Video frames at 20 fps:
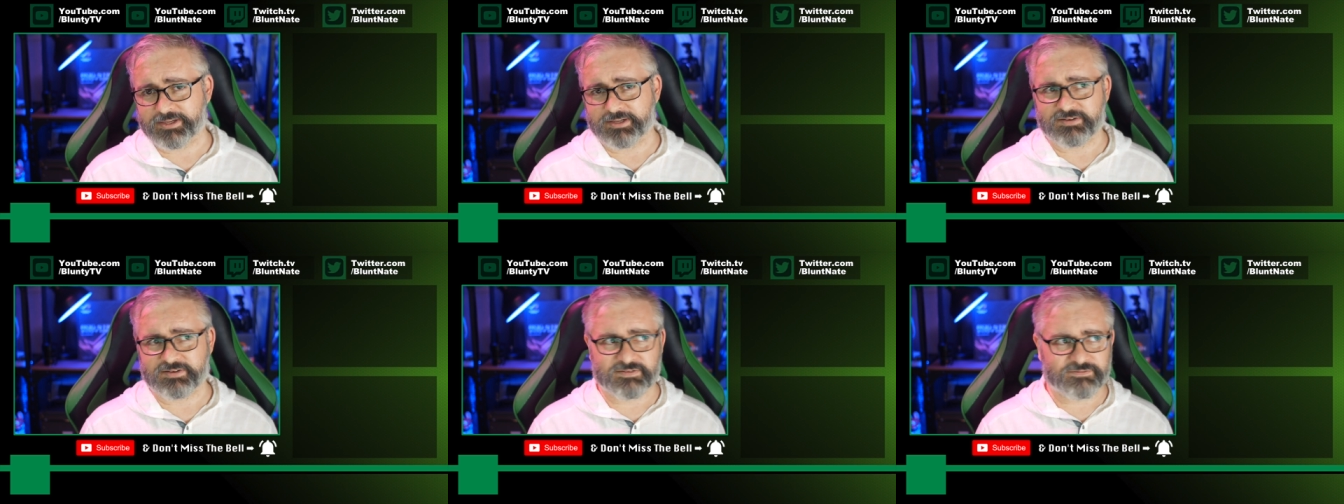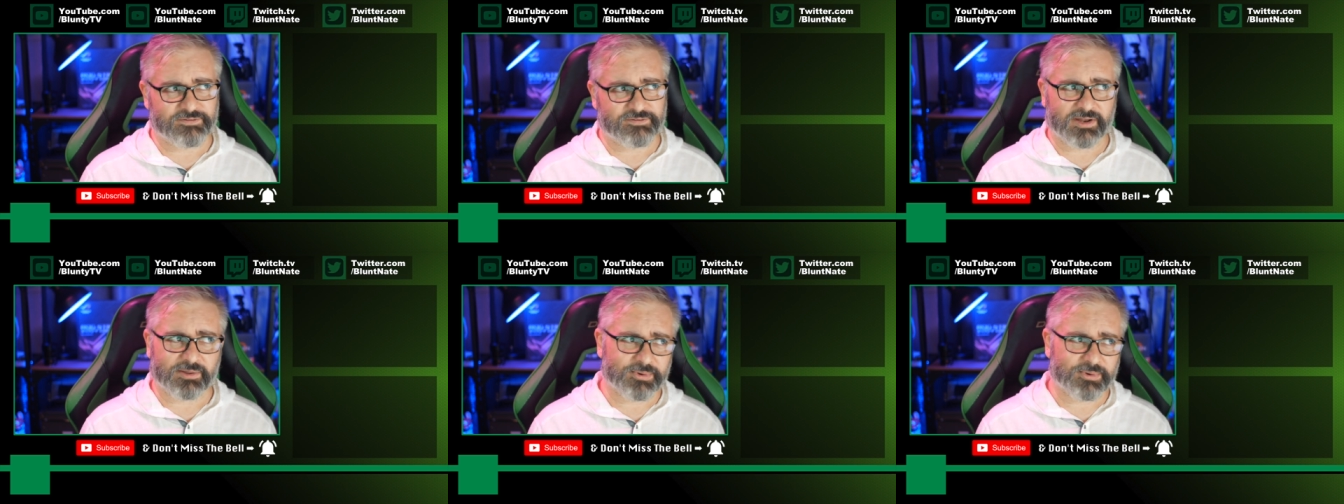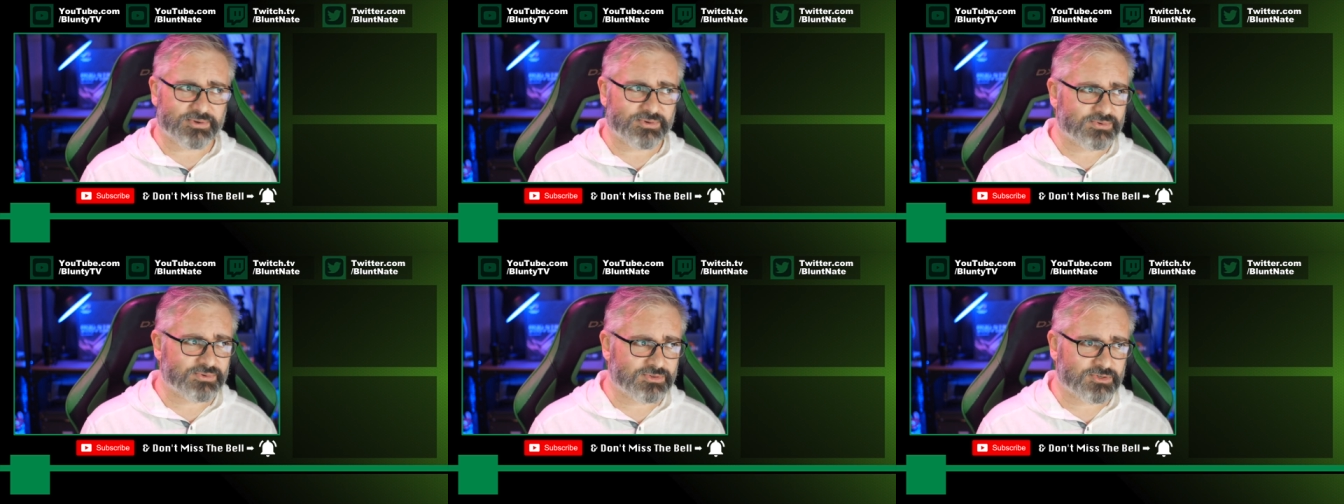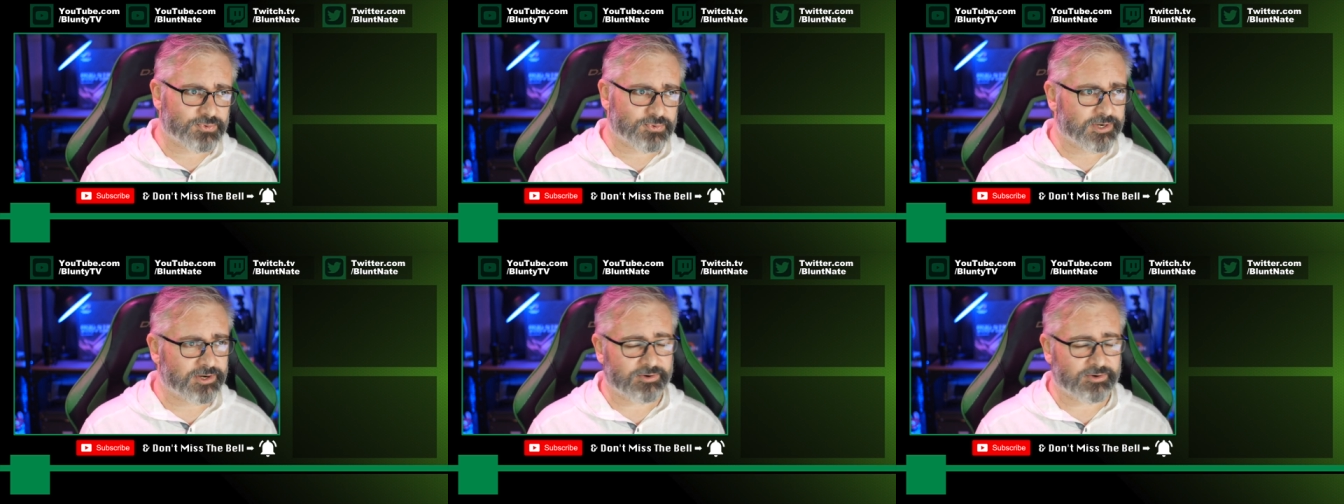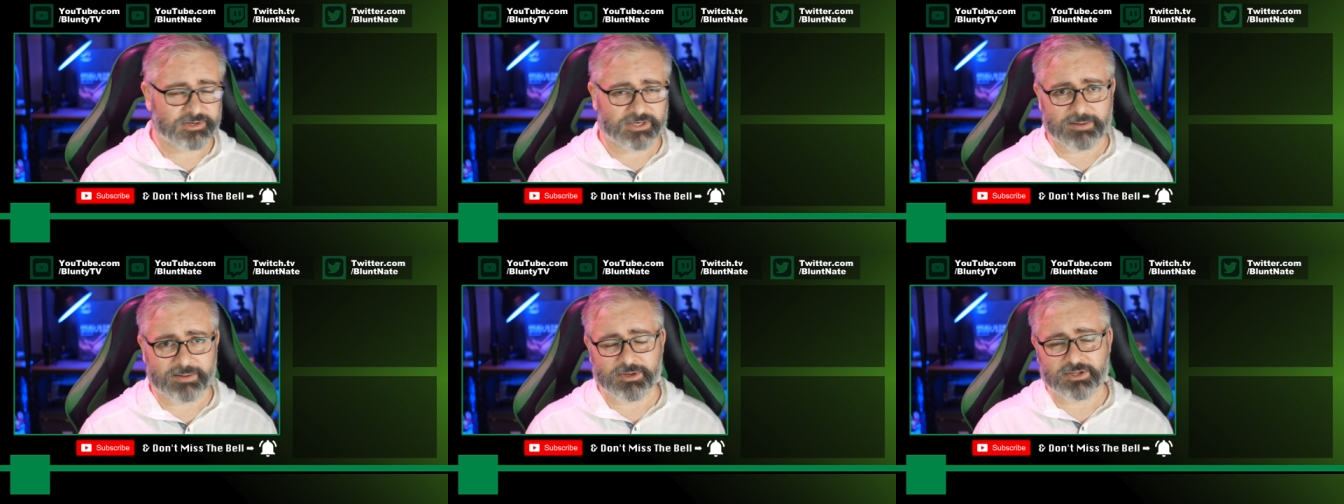and follow on Twitter,
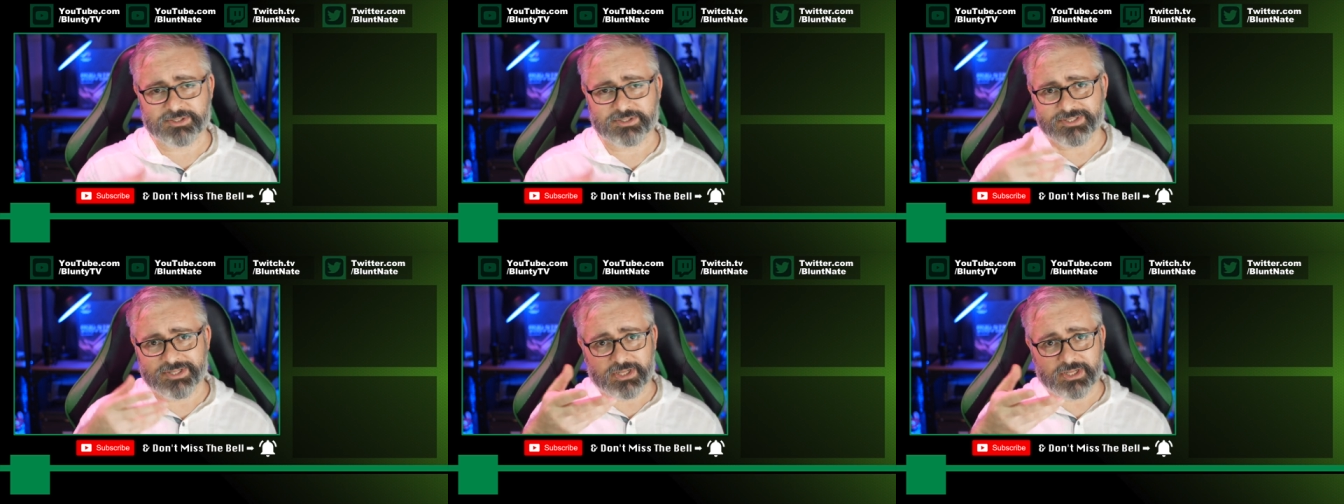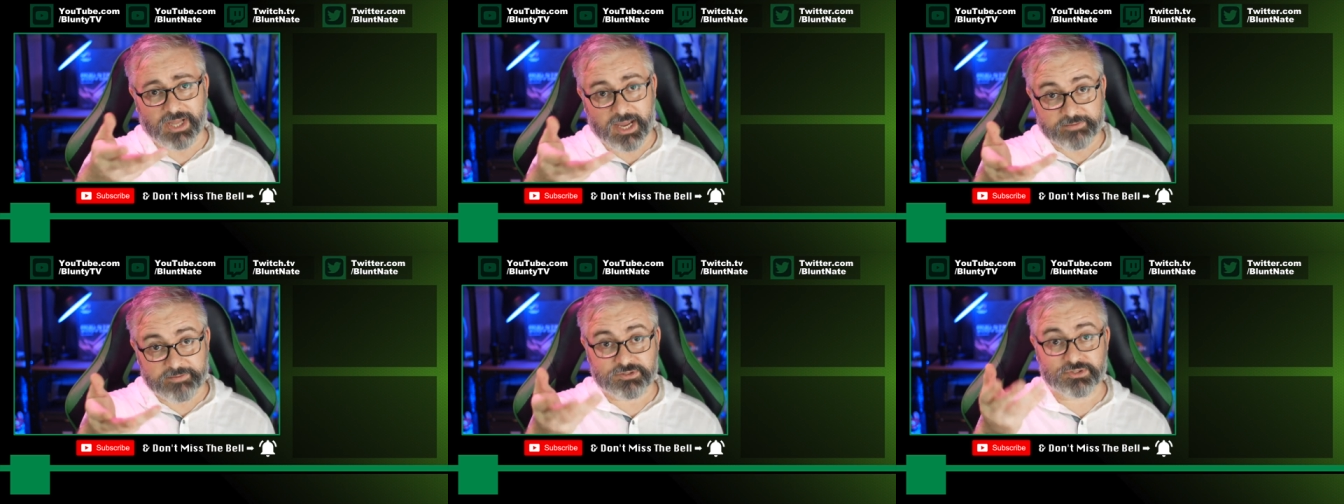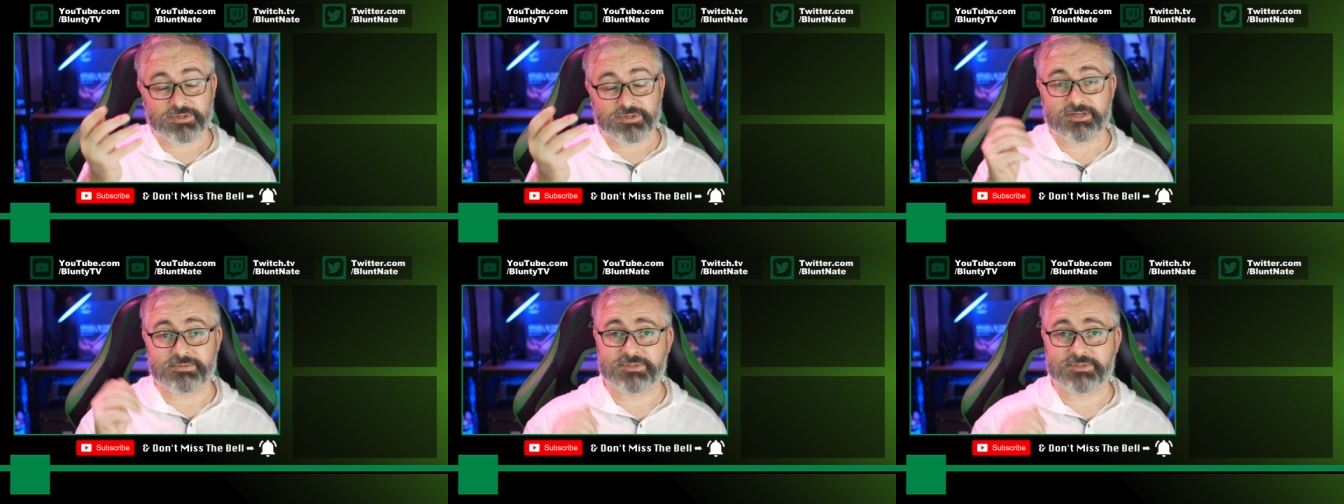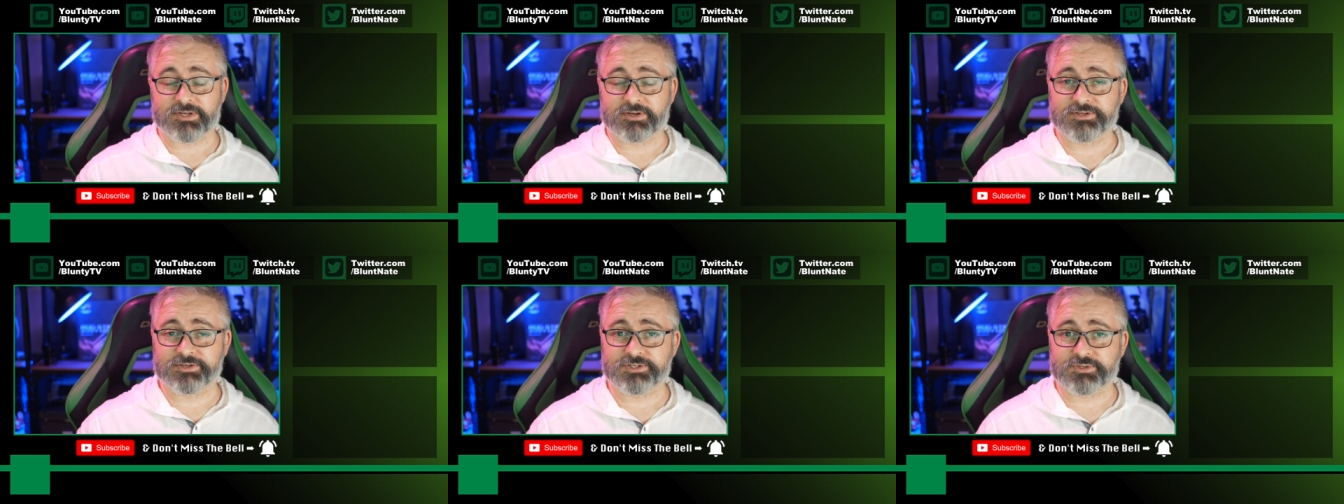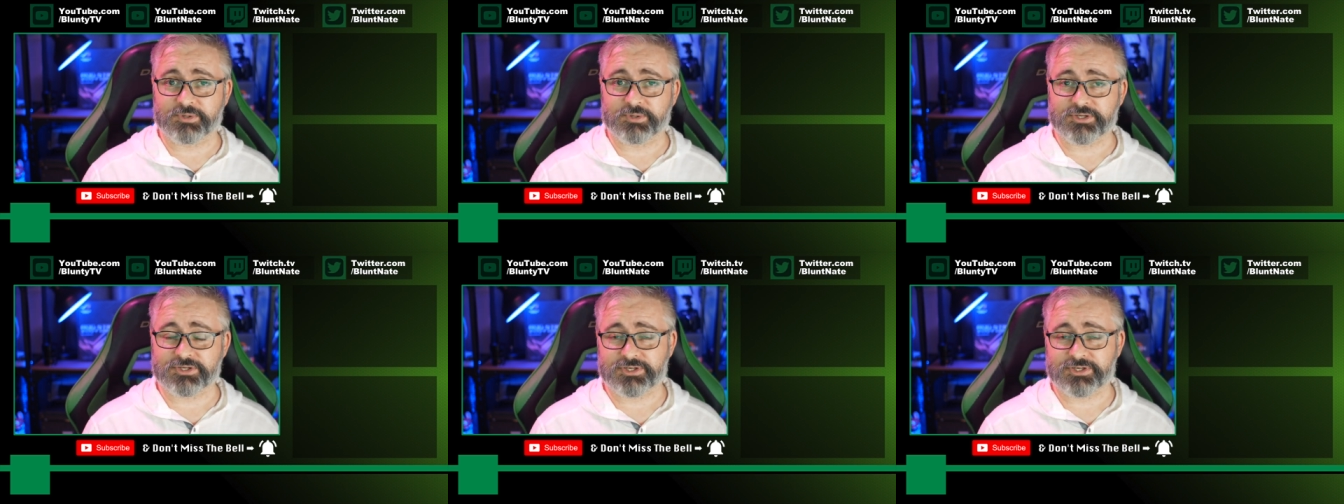and come along to the live streams on
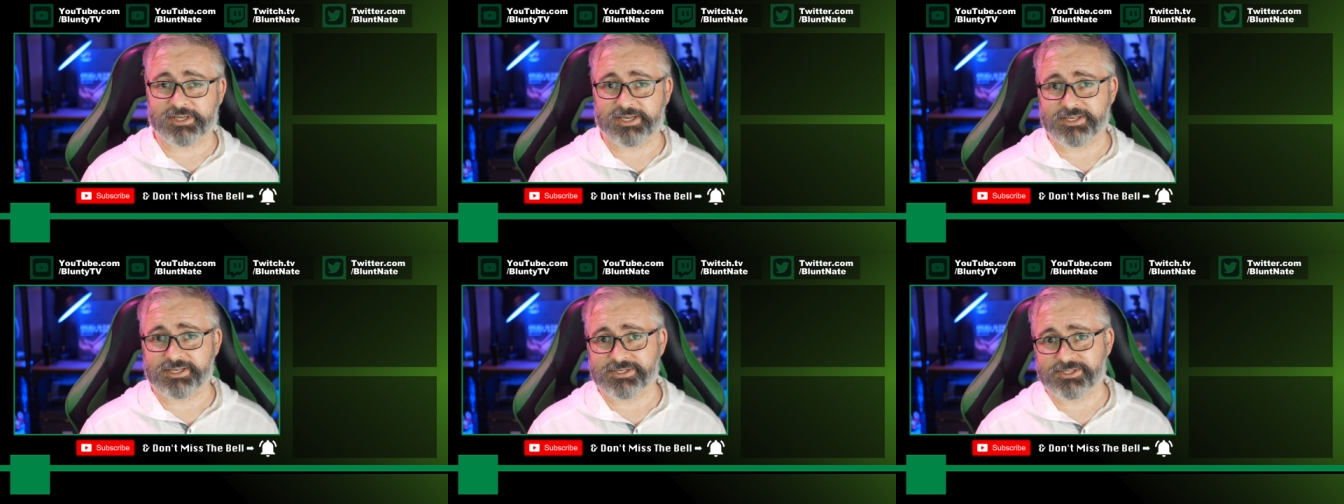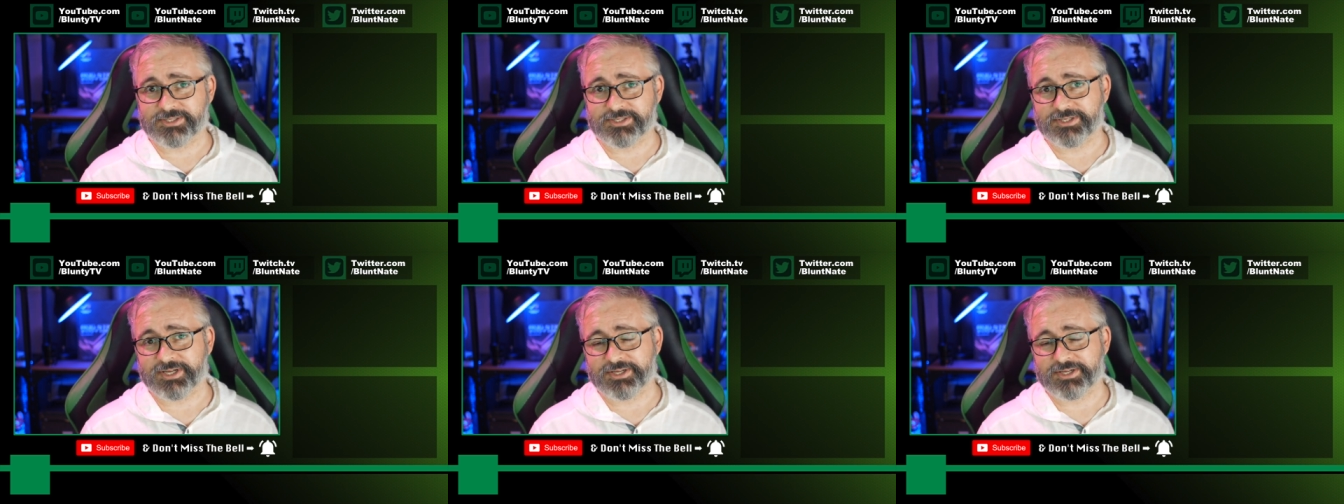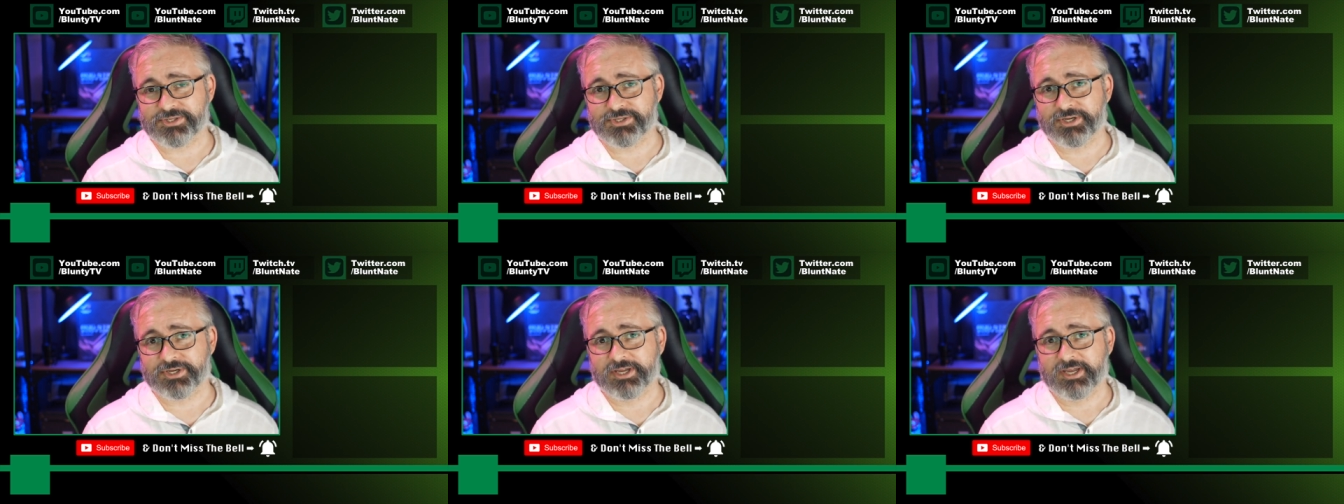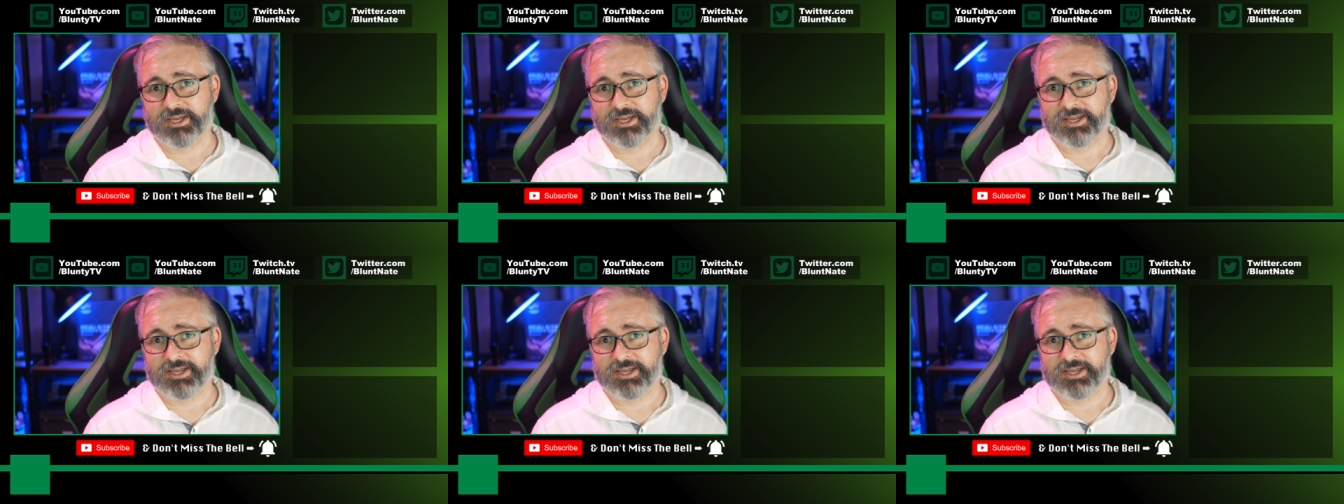Twitch and such,